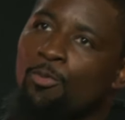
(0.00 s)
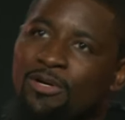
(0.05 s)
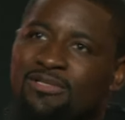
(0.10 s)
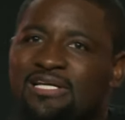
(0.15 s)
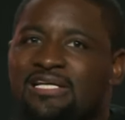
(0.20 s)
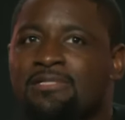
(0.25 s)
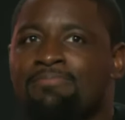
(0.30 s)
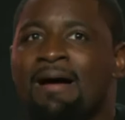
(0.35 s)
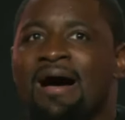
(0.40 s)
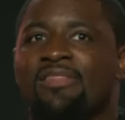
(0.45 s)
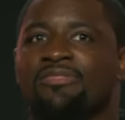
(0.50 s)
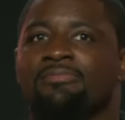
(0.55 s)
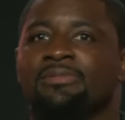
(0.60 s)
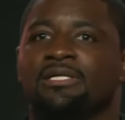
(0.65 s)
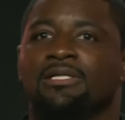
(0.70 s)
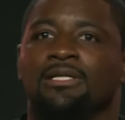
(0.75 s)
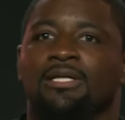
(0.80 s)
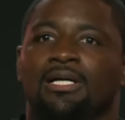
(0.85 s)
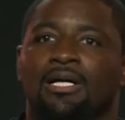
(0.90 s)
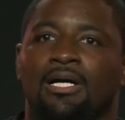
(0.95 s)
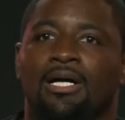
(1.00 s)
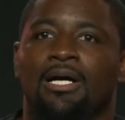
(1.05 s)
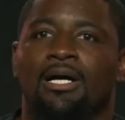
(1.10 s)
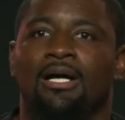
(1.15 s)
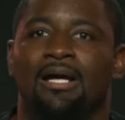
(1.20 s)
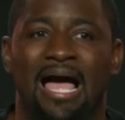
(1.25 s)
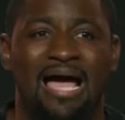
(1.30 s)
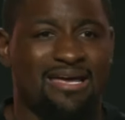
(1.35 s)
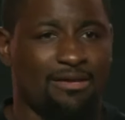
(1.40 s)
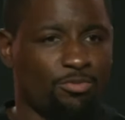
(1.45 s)
one thing that bothers me, uh,
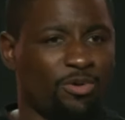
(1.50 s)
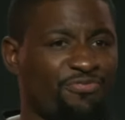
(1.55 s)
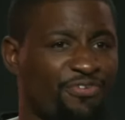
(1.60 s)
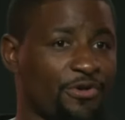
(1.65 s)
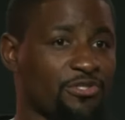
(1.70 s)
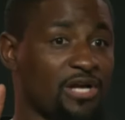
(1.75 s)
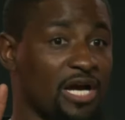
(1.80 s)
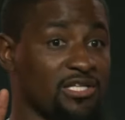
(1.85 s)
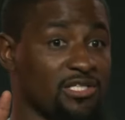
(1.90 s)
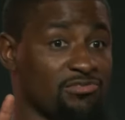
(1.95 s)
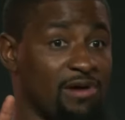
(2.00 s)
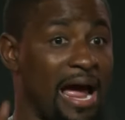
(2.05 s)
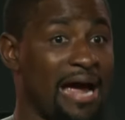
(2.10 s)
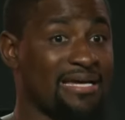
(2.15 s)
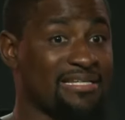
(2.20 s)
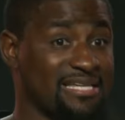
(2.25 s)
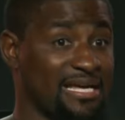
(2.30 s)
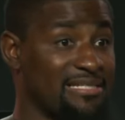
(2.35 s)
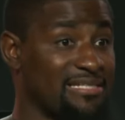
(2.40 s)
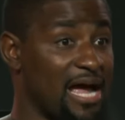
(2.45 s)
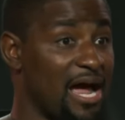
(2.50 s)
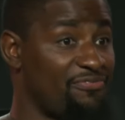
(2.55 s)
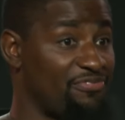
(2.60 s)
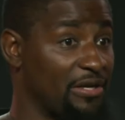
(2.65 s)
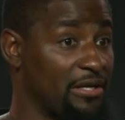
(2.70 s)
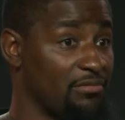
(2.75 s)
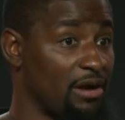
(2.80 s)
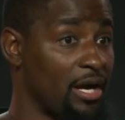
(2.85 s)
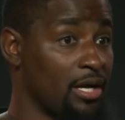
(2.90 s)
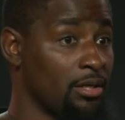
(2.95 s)
I, we first cousins, right? I can say this how I
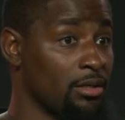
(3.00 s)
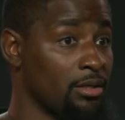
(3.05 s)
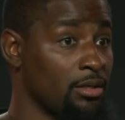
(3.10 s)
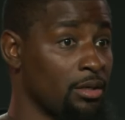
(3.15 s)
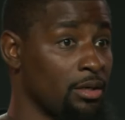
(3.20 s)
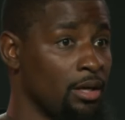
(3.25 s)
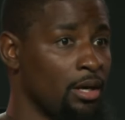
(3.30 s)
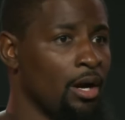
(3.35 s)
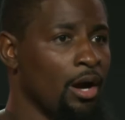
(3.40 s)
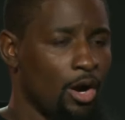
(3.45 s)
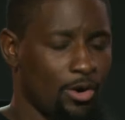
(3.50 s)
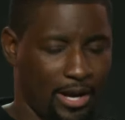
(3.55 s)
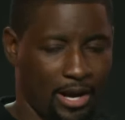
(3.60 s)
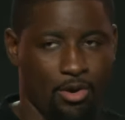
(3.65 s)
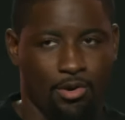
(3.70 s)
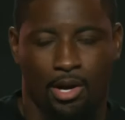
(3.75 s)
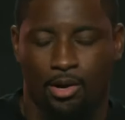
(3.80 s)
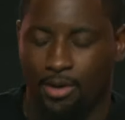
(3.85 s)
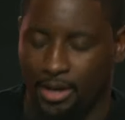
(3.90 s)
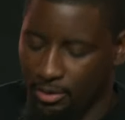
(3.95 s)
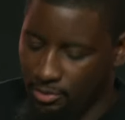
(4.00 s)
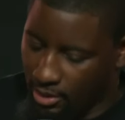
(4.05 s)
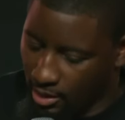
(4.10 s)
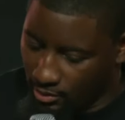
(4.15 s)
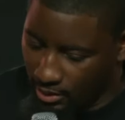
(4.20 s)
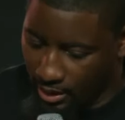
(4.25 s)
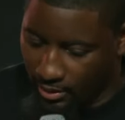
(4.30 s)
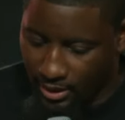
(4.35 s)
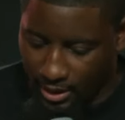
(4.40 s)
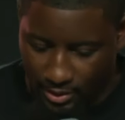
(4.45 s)
feel it, right? Okay, okay, okay, okay, okay,
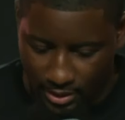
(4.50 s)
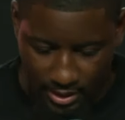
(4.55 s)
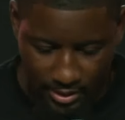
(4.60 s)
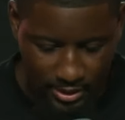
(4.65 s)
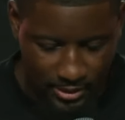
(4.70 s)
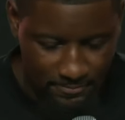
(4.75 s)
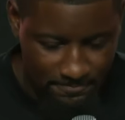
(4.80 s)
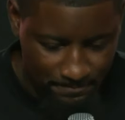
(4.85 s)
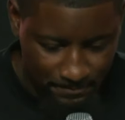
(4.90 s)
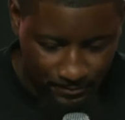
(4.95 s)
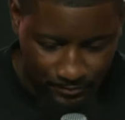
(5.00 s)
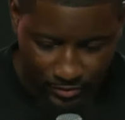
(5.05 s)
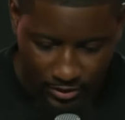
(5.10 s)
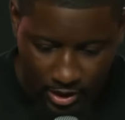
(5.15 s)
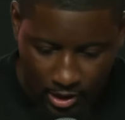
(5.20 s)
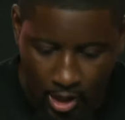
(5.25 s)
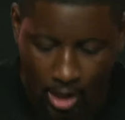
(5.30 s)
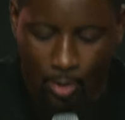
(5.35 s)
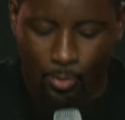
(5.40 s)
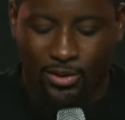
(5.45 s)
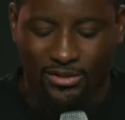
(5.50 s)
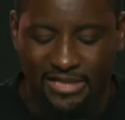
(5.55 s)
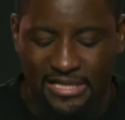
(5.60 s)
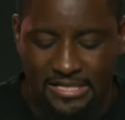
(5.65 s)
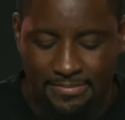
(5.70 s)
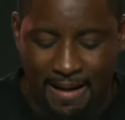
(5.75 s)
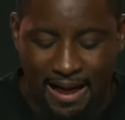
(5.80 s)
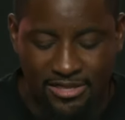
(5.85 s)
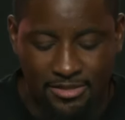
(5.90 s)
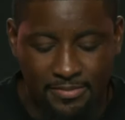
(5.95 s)
okay, okay. One thing
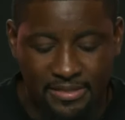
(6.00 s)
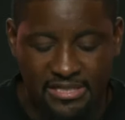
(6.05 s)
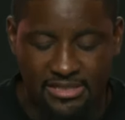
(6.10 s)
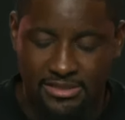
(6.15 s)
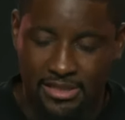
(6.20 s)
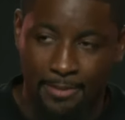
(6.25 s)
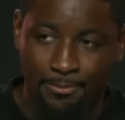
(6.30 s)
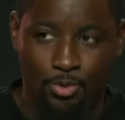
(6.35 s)
that bothers me is dumb